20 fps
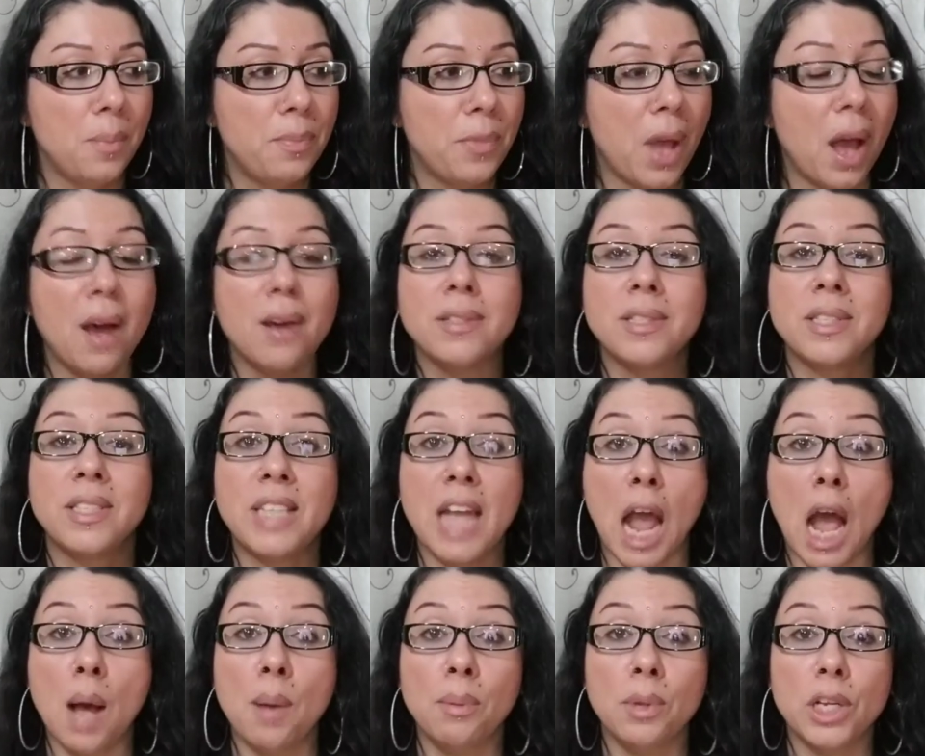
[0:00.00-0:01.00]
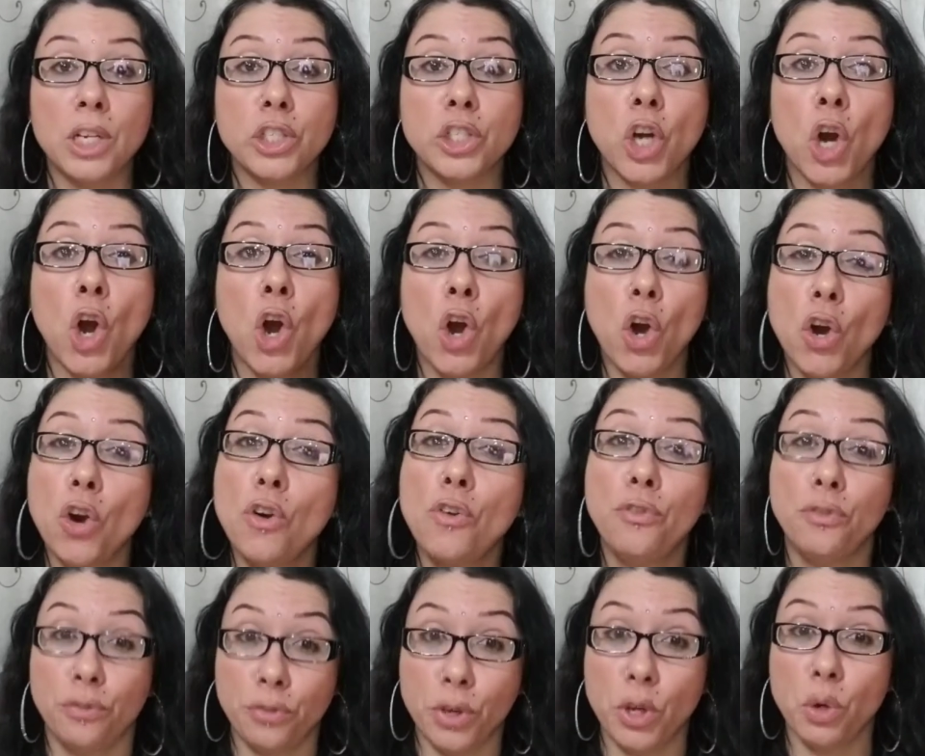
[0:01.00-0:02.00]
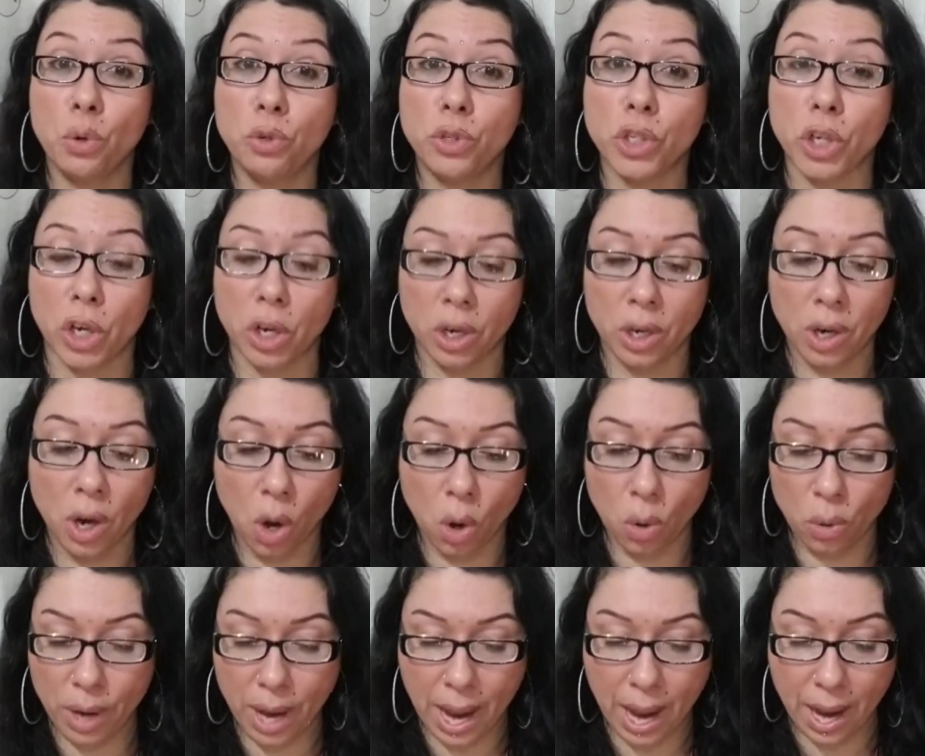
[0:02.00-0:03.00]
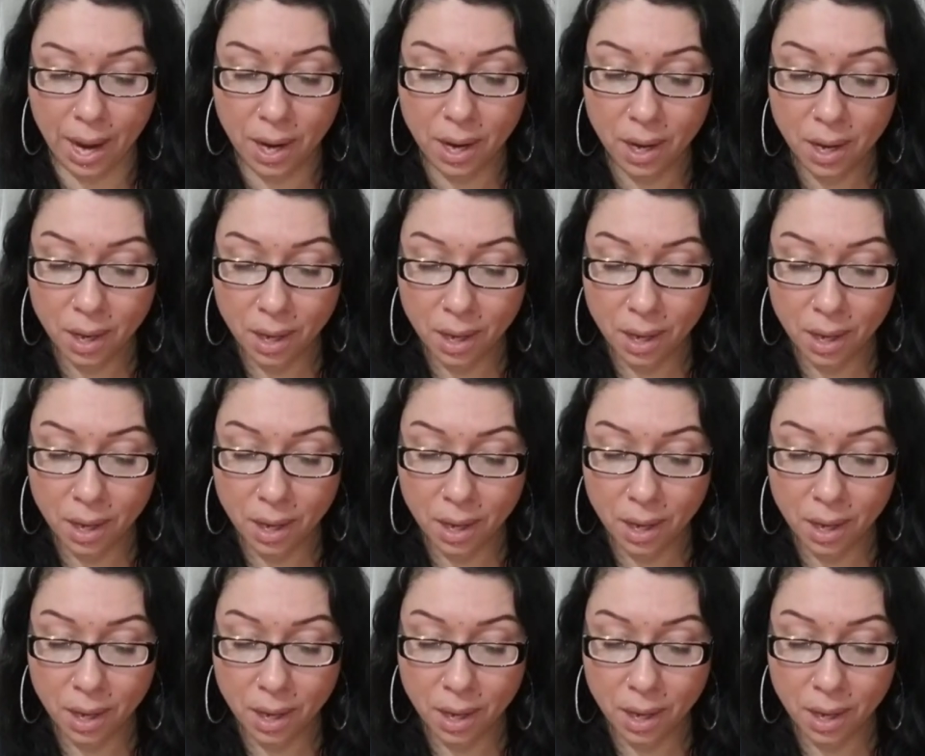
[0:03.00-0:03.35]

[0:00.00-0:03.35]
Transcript: establish her future, okay?